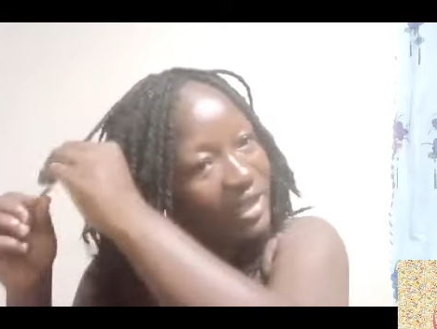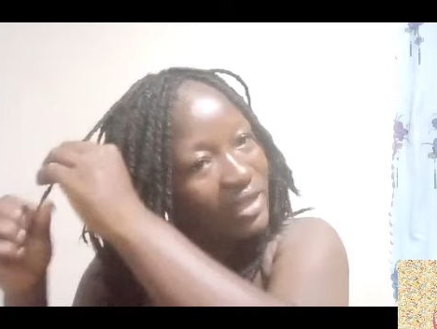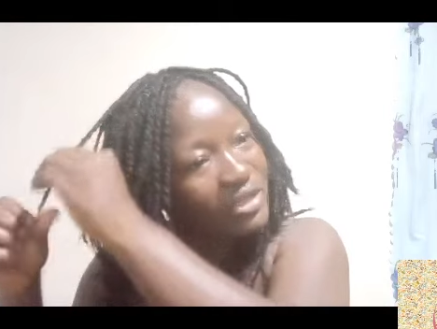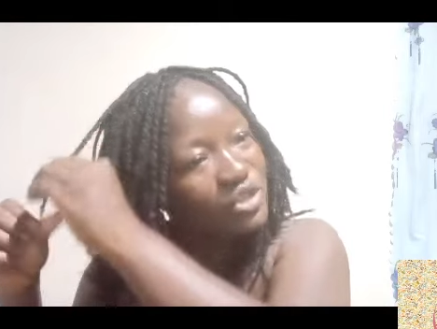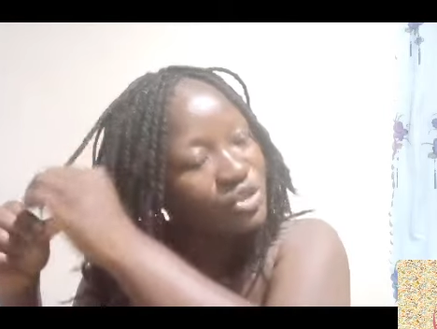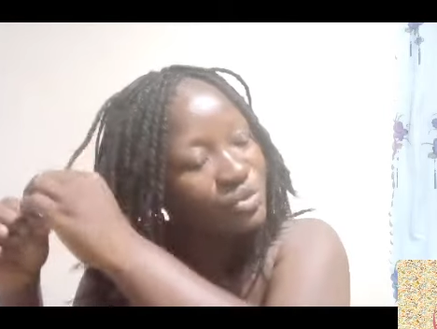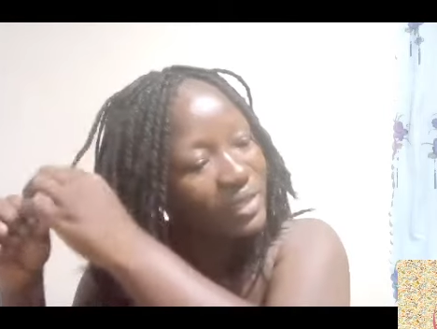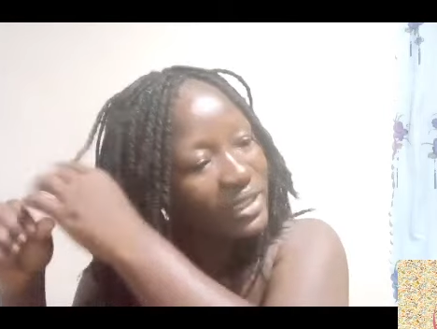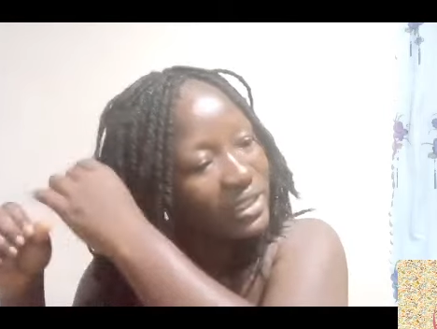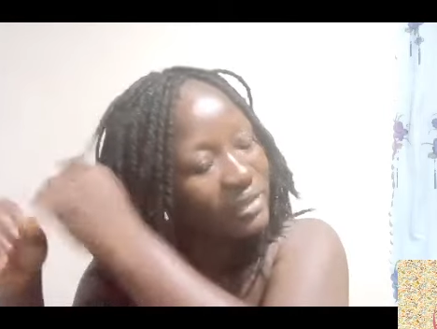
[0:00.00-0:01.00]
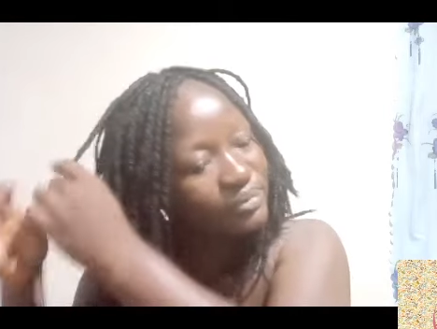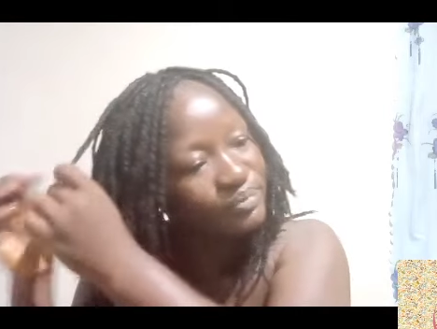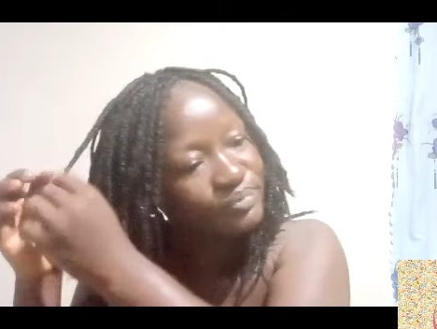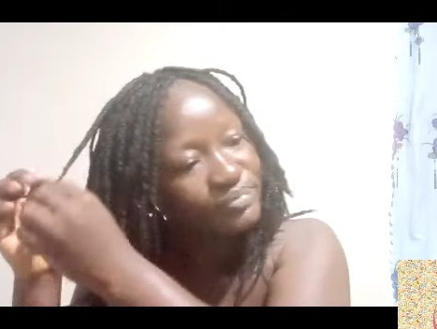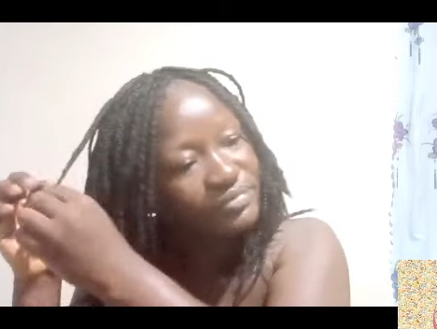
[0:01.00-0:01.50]
actually
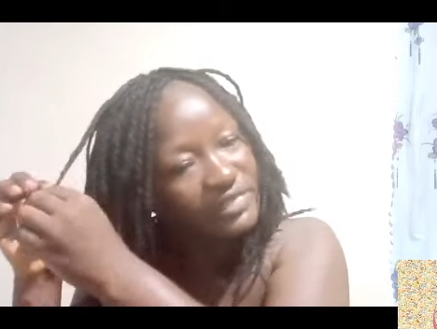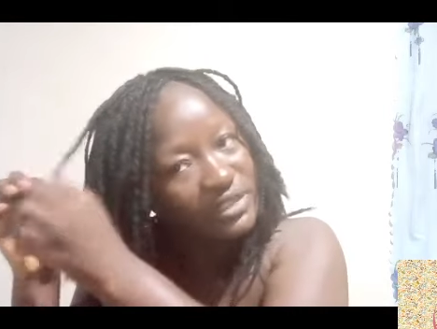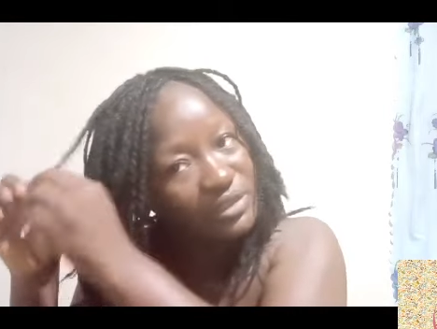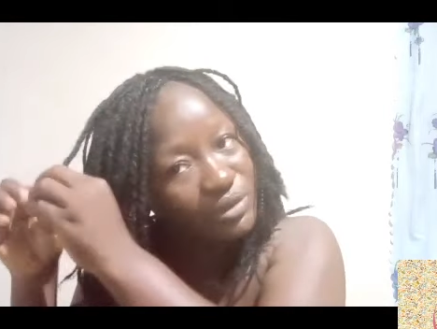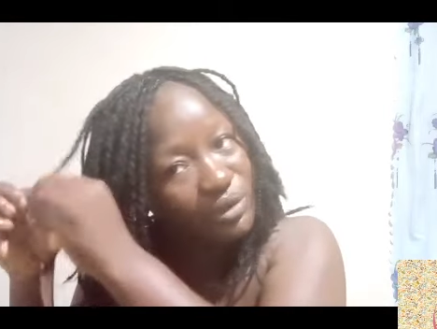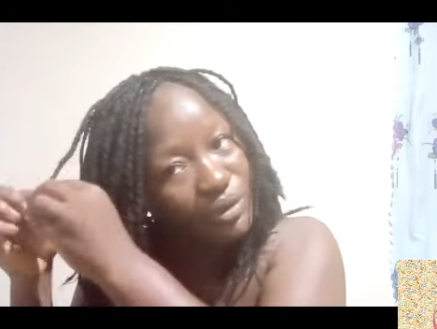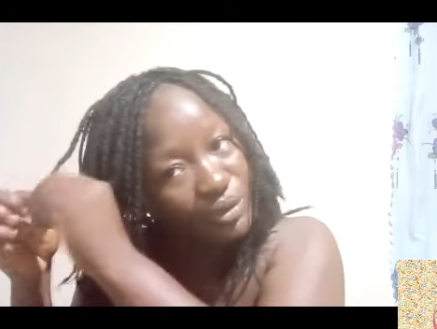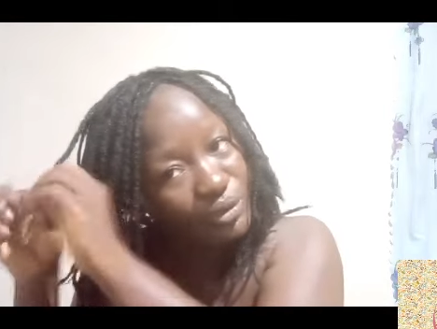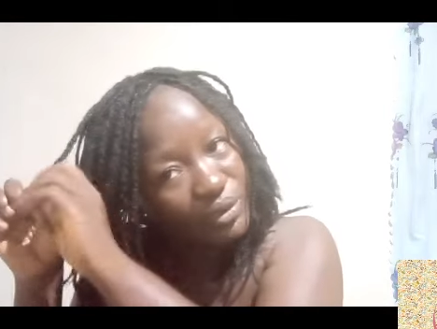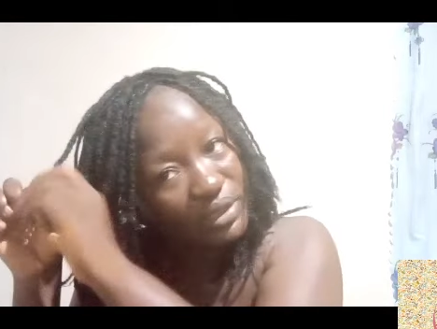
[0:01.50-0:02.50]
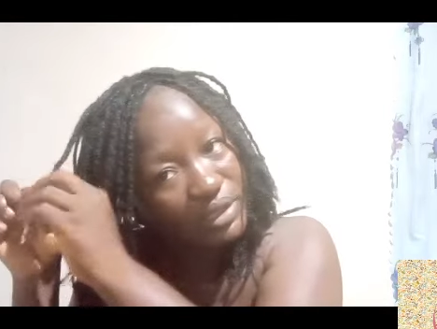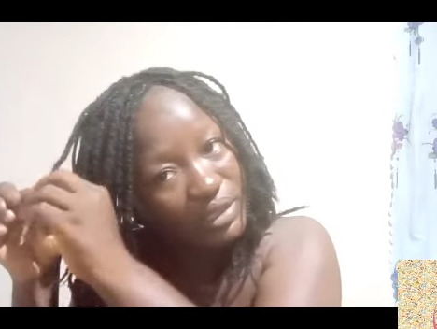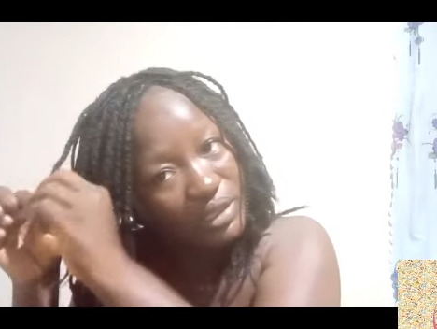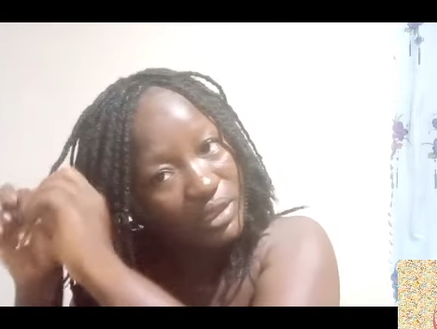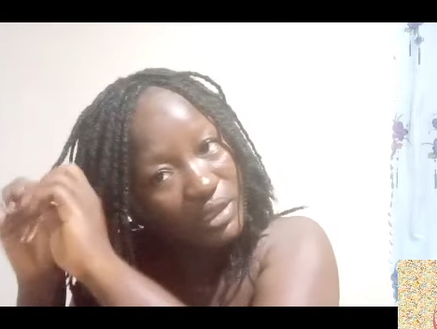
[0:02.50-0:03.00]
grown,
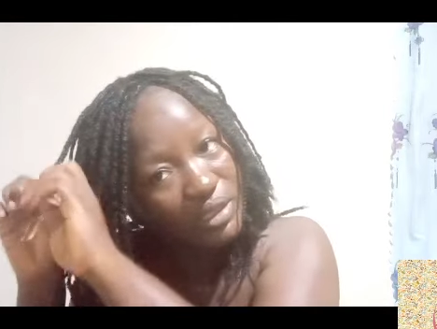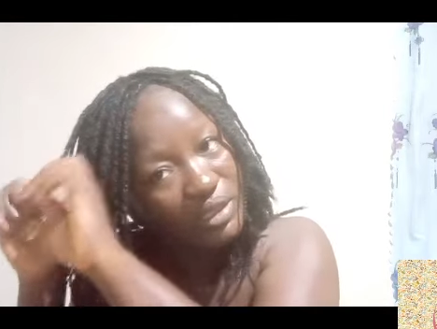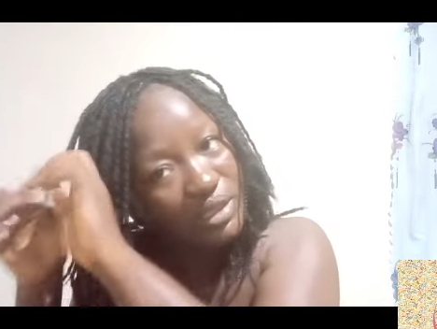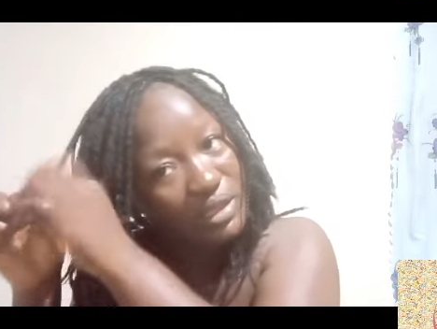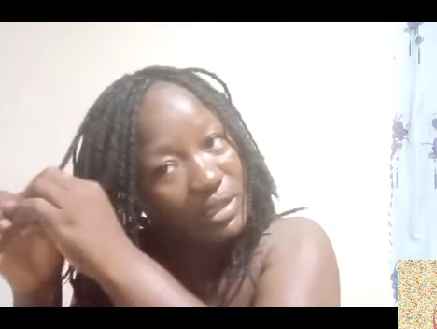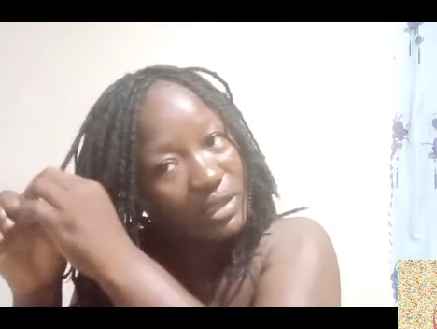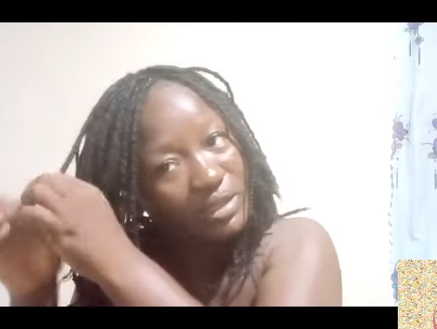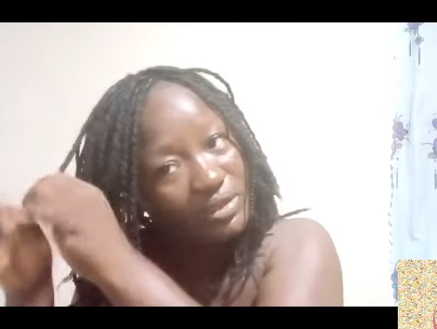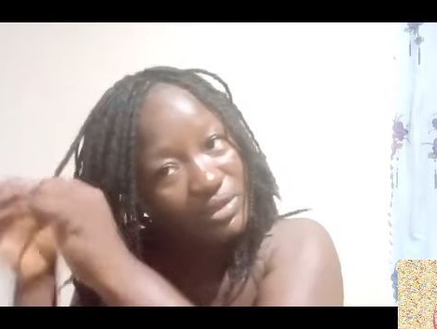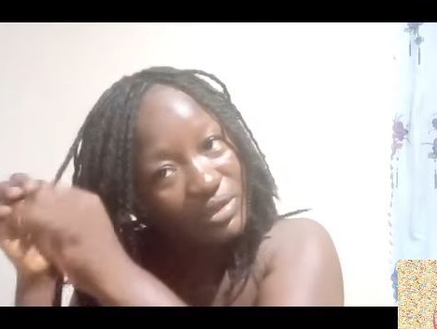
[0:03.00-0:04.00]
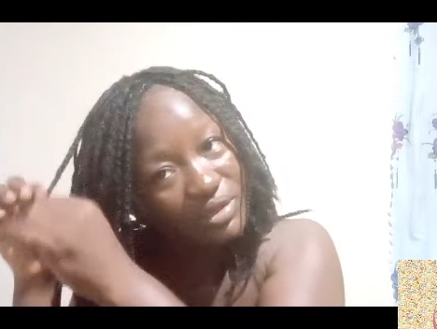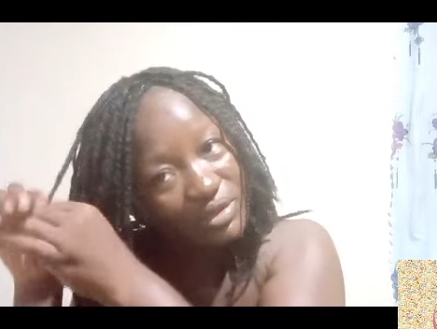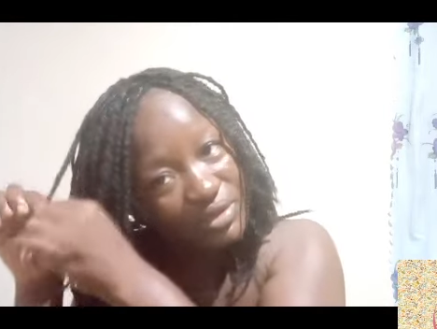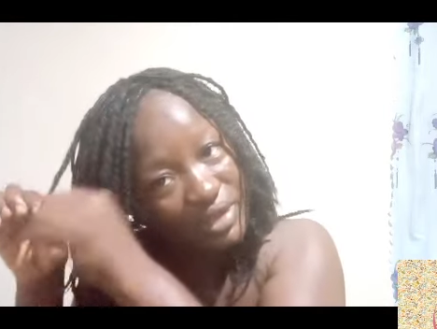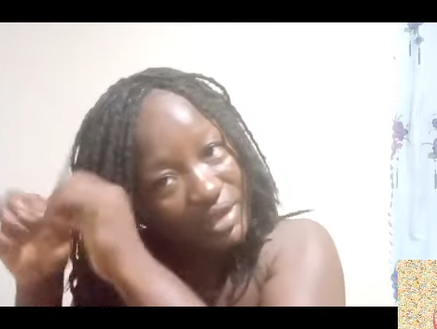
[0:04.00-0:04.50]
the
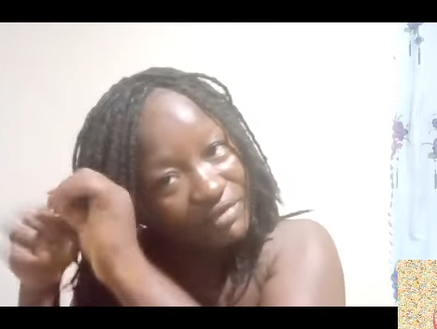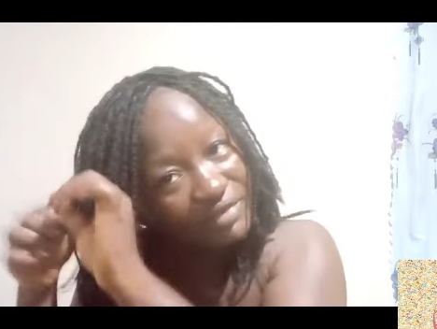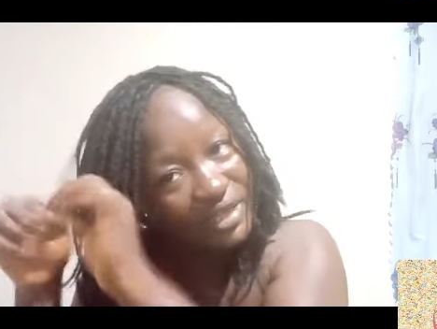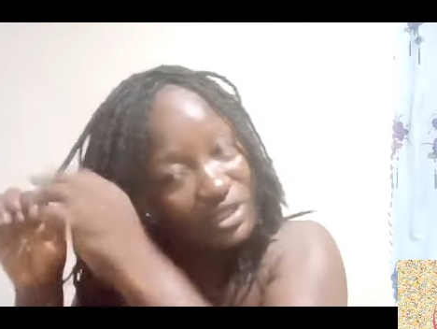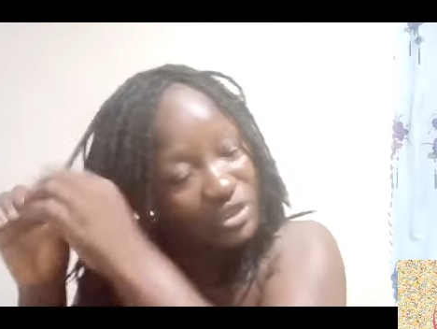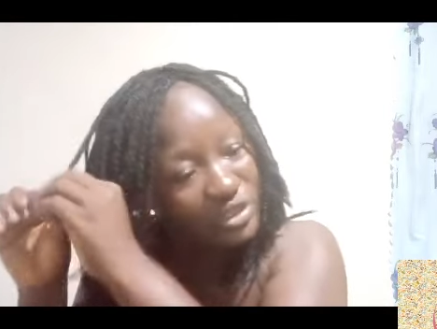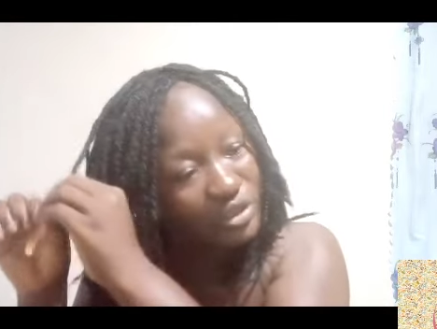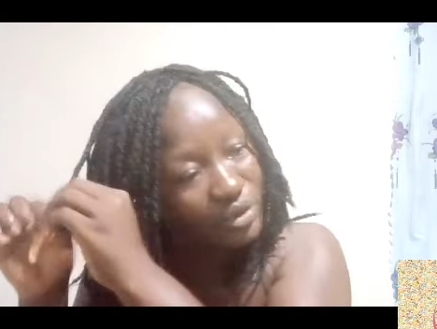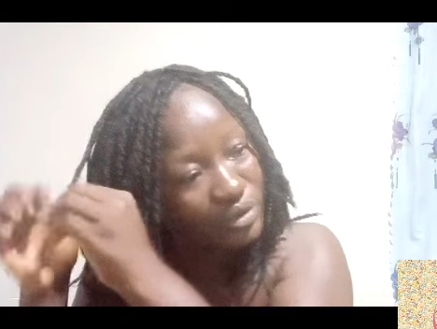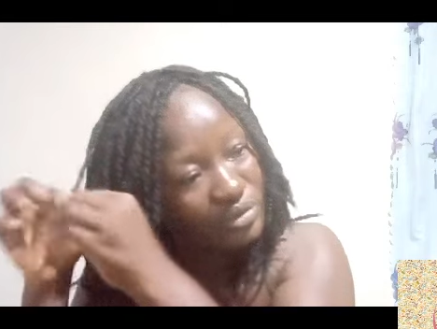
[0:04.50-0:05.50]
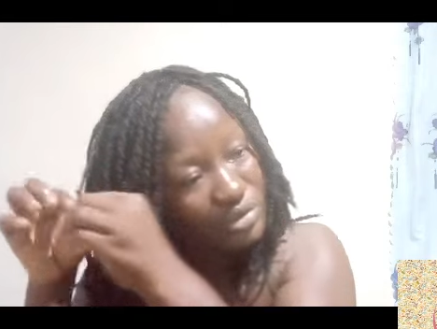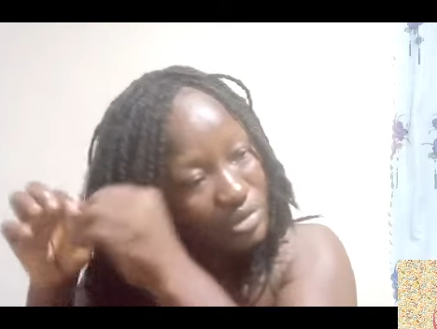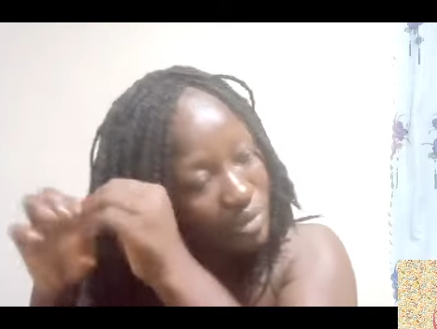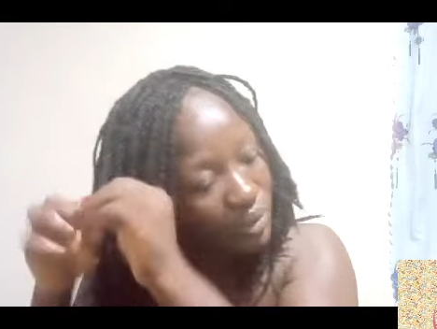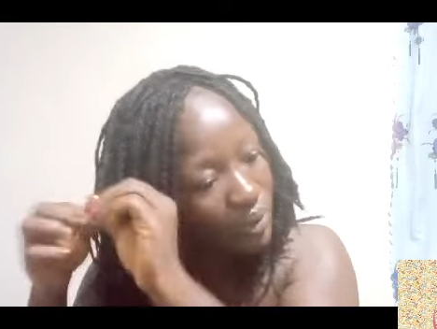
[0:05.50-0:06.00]
hair that I've actually grown.
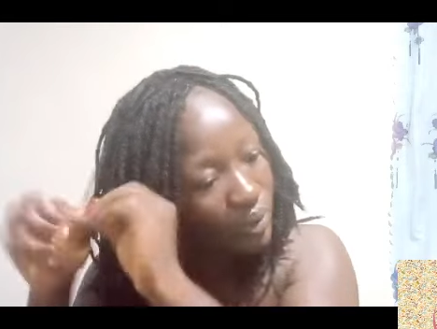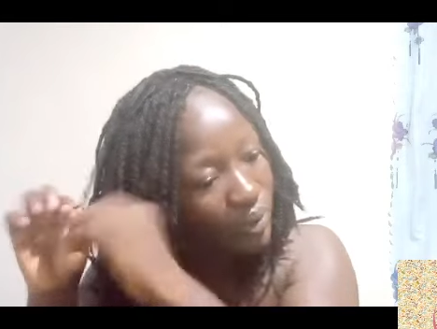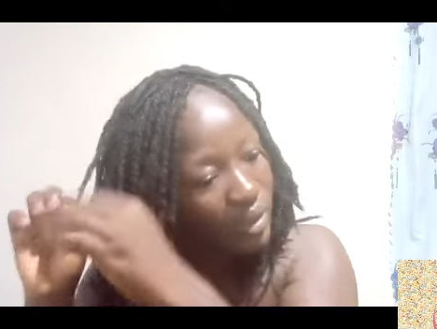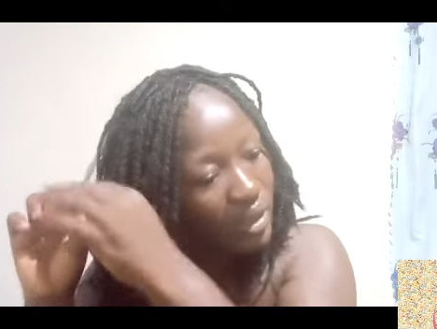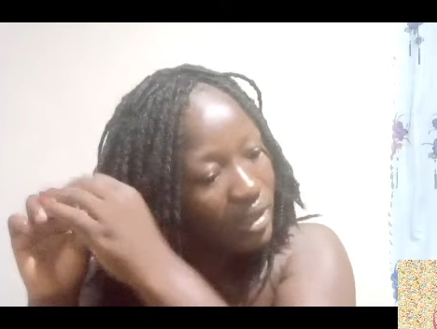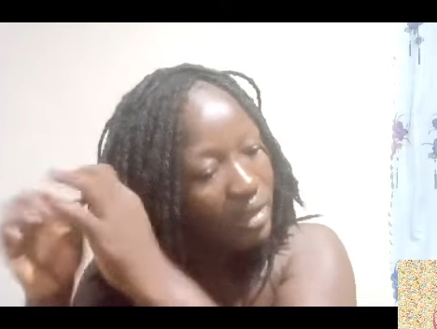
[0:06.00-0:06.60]
So